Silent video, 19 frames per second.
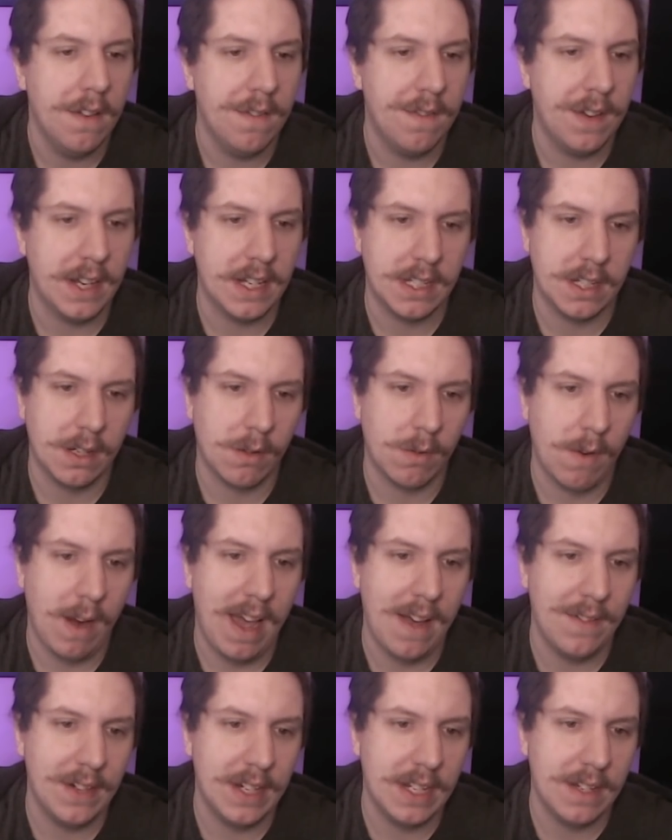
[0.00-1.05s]
Fixed
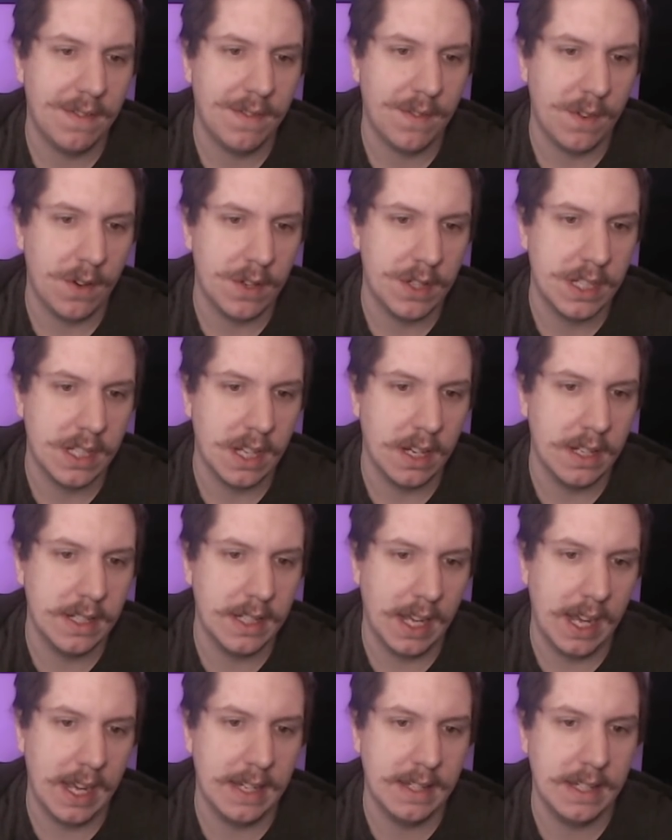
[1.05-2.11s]
gravity for stunned
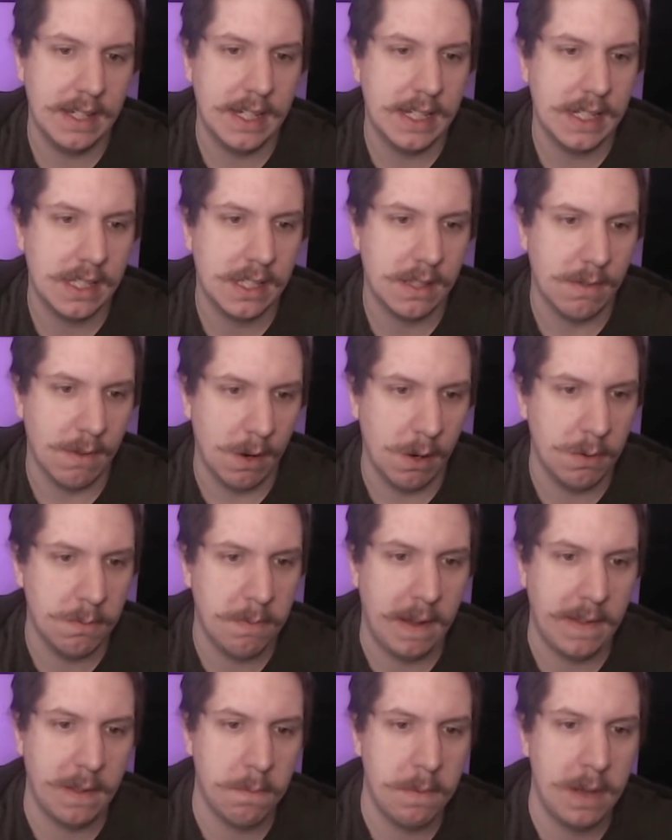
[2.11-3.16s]
entities thrown
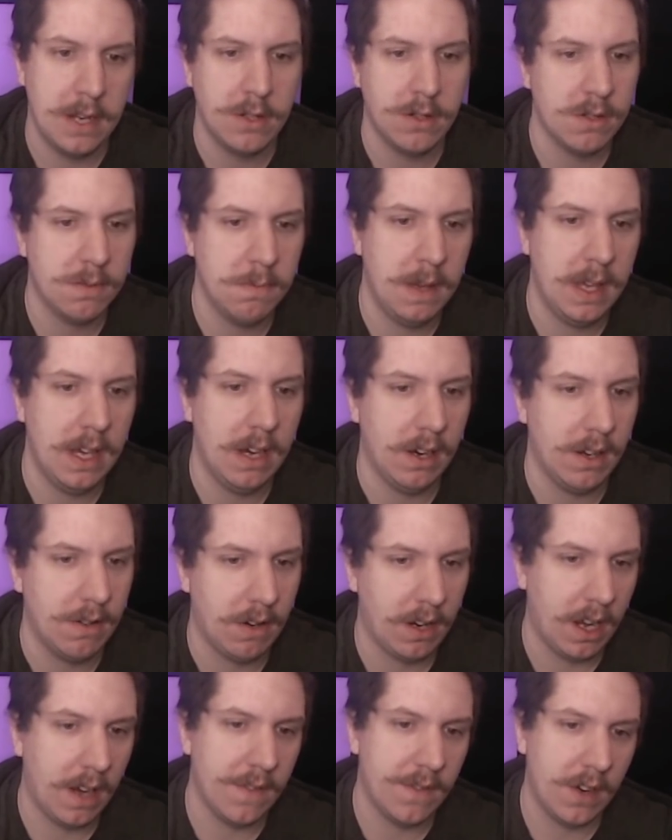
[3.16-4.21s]
by the pitcher's mitt on
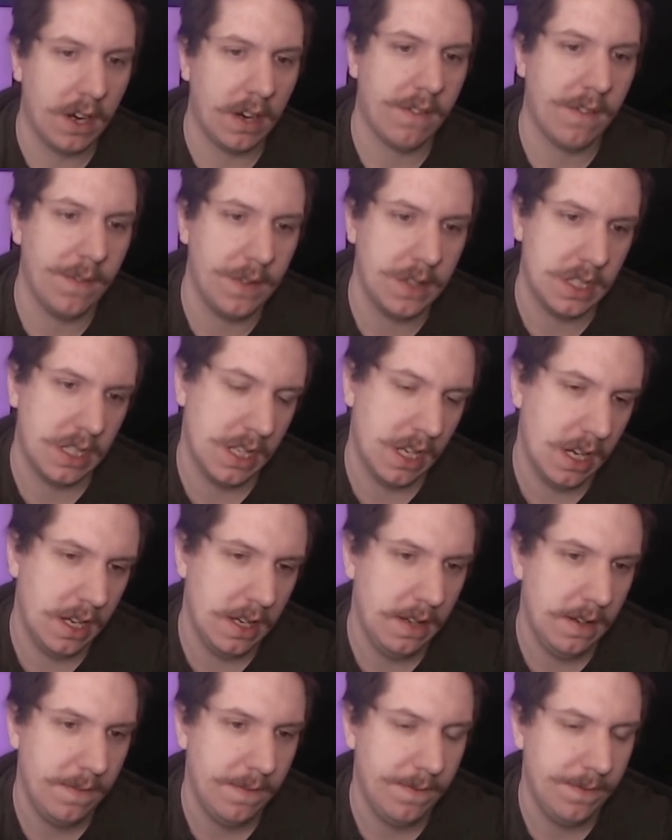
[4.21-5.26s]
recovering from the
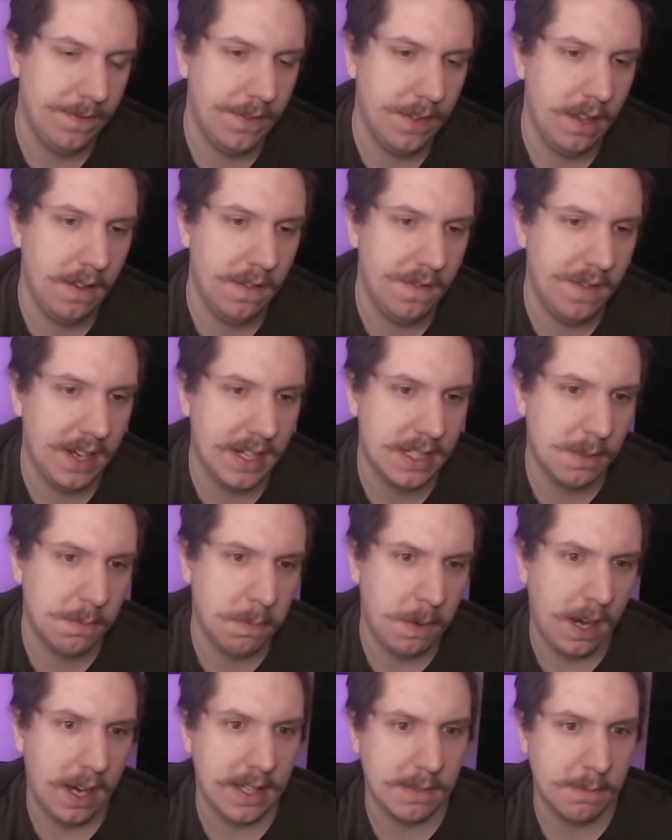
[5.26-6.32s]
stun. Fixed
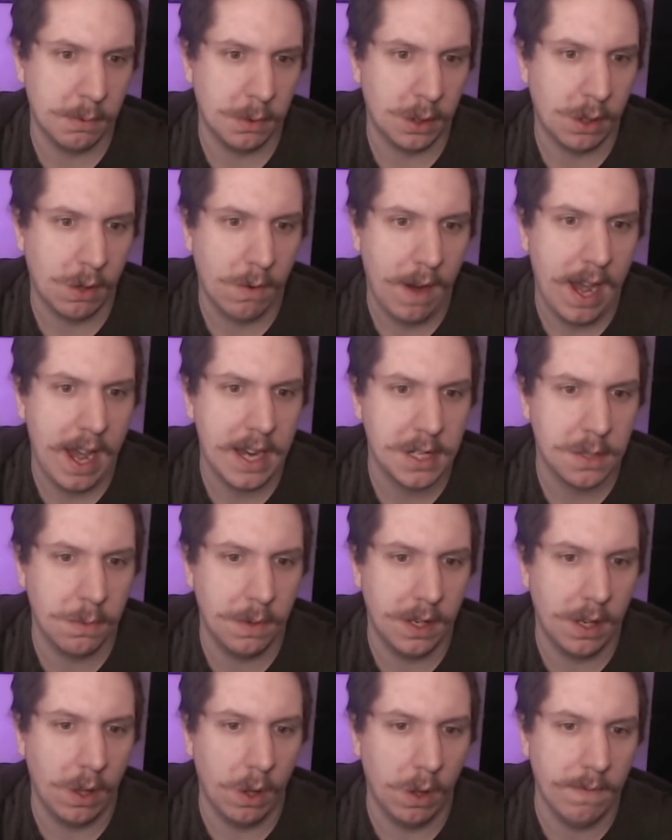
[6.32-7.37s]
possible crash
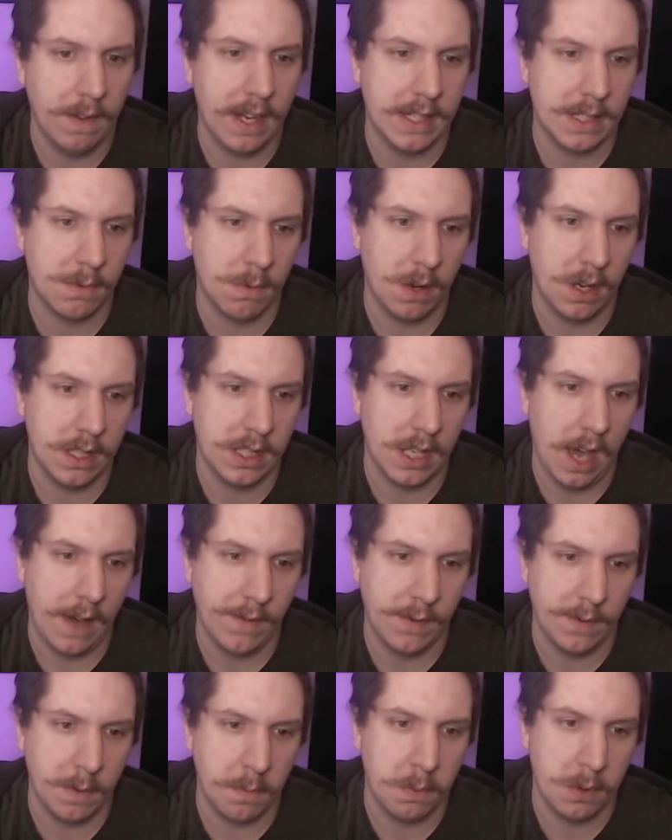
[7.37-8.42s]
when All Mights were on top
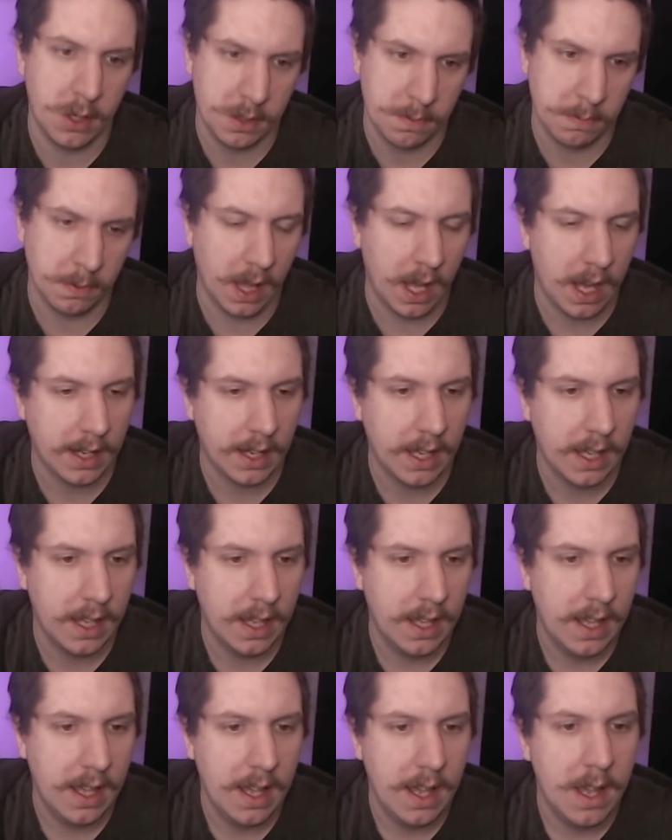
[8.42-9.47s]
of a push block.
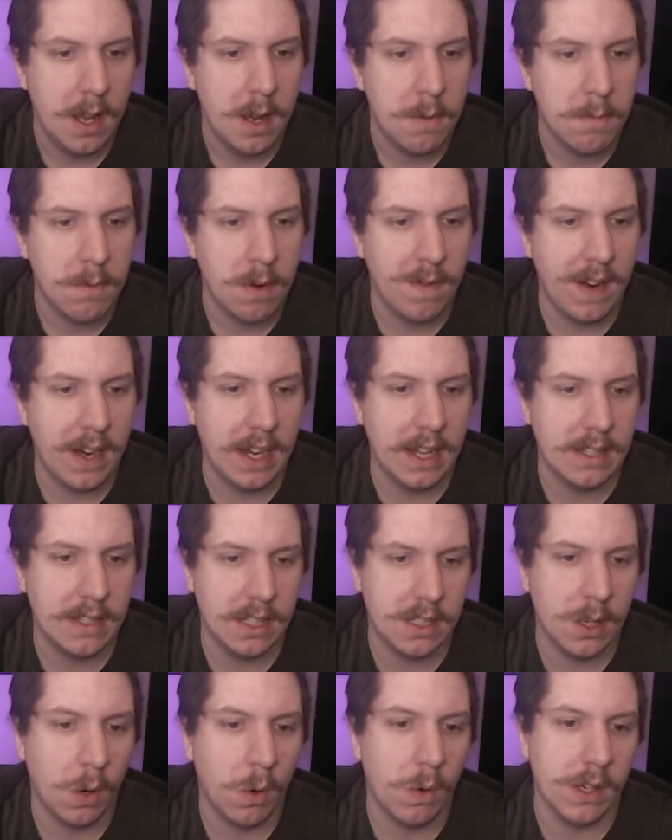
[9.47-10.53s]
Prevented
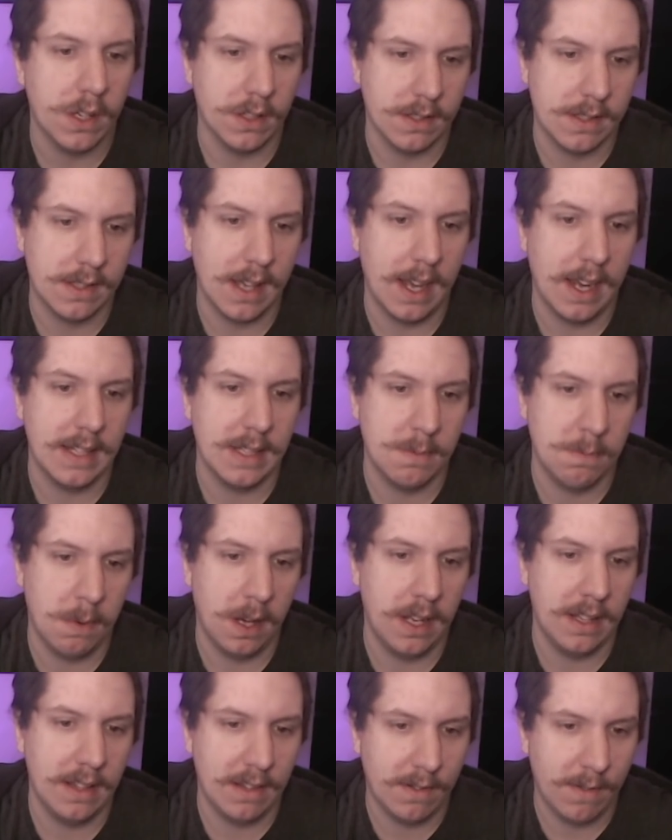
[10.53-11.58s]
tutorial signs
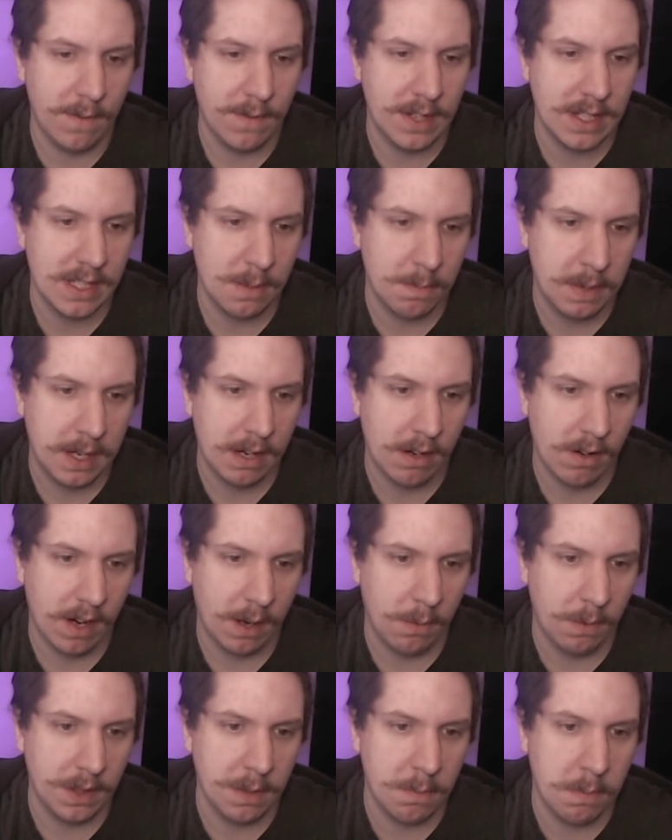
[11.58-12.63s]
buttons from
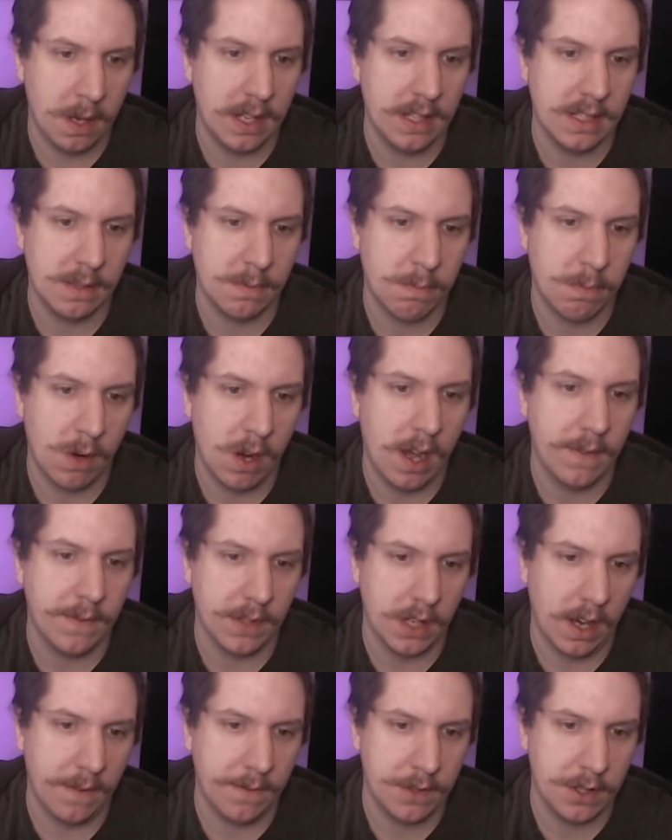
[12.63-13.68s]
disappearing when the button's prompt
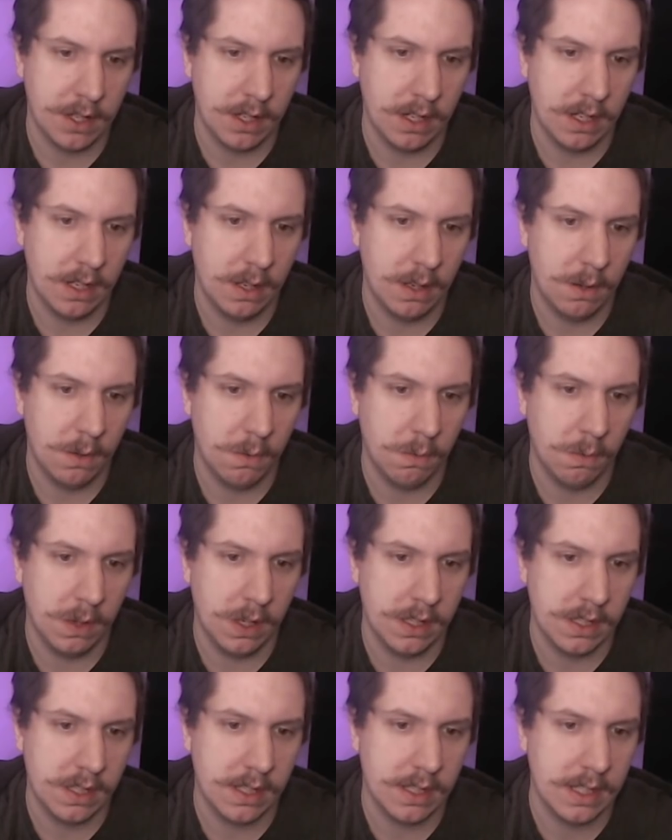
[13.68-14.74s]
option
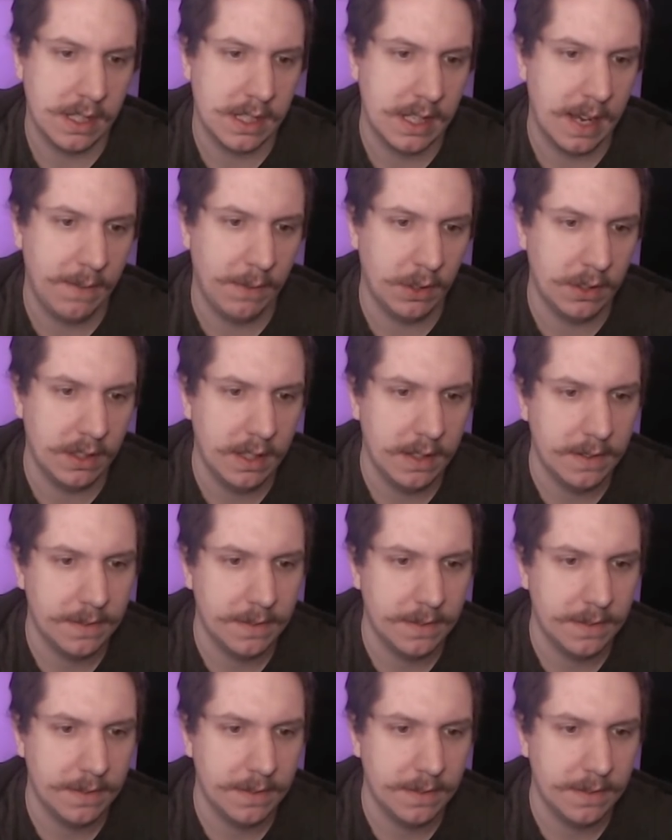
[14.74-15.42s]
was disabled.